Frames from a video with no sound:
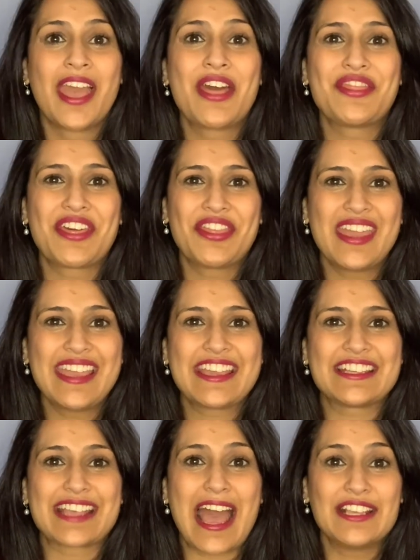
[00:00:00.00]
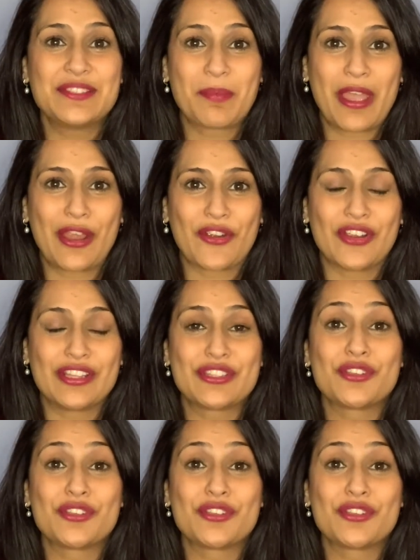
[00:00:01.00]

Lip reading: The thing is, as parents,